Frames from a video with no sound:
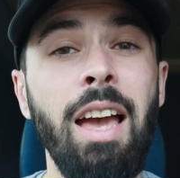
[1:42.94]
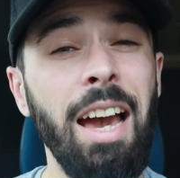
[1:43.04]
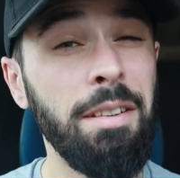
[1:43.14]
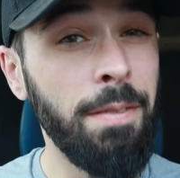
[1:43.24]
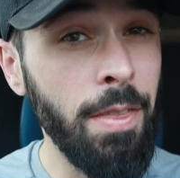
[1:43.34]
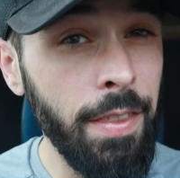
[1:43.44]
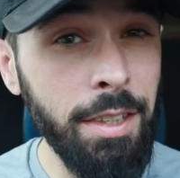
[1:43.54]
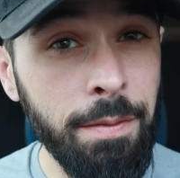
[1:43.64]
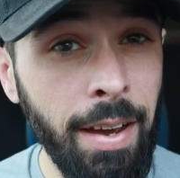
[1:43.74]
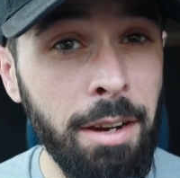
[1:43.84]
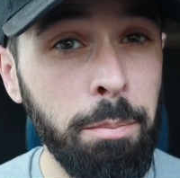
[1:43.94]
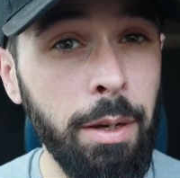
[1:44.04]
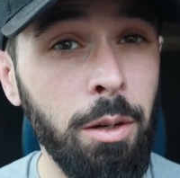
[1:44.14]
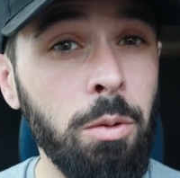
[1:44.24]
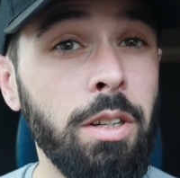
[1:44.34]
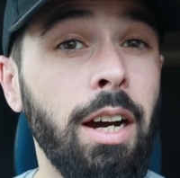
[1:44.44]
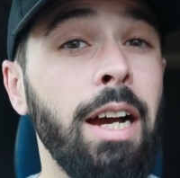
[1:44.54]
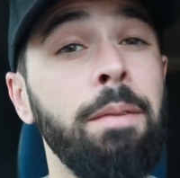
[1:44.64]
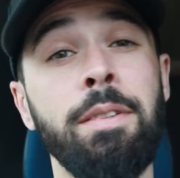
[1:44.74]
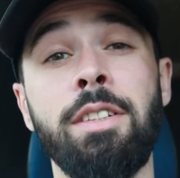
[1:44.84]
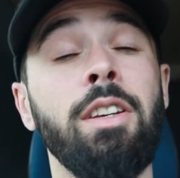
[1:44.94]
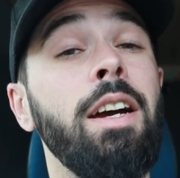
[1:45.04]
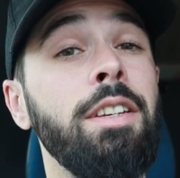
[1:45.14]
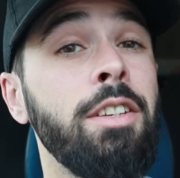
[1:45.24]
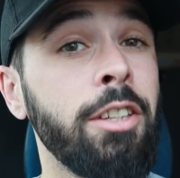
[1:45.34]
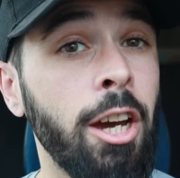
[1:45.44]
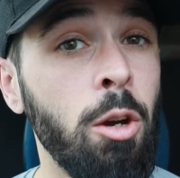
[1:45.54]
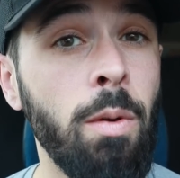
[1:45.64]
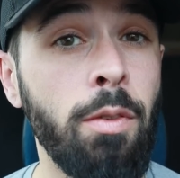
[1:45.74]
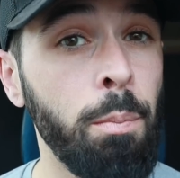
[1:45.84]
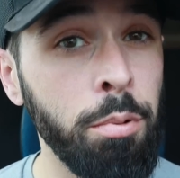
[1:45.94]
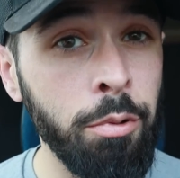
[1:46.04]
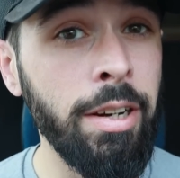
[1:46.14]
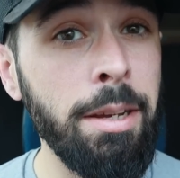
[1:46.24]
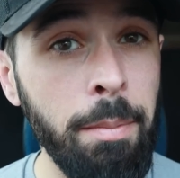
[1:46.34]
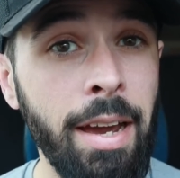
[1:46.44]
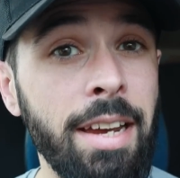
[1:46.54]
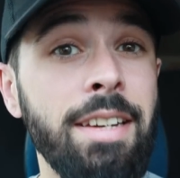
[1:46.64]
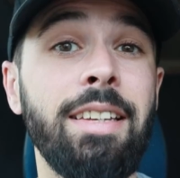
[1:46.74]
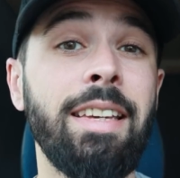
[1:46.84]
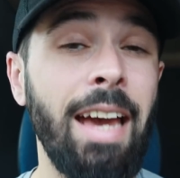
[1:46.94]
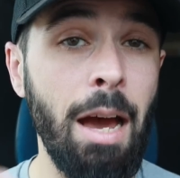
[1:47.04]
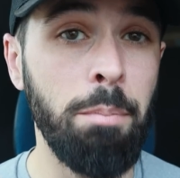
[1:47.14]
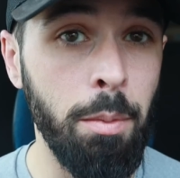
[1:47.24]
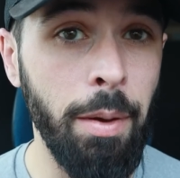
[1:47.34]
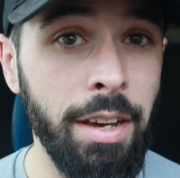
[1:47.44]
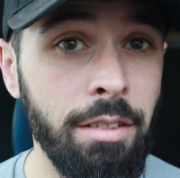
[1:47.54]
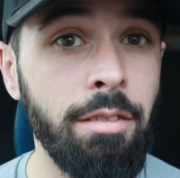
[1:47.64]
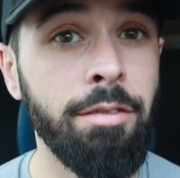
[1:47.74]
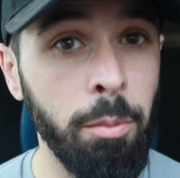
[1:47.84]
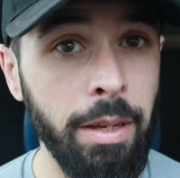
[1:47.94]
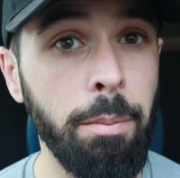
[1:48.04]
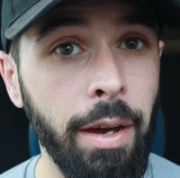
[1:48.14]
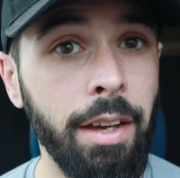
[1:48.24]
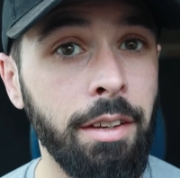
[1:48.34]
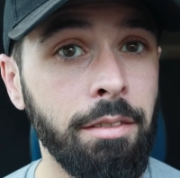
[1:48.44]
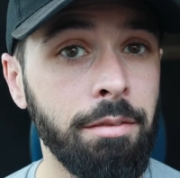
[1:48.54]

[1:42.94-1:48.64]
And for this van build, I have decided to go with a pre-made camper bed from eBay.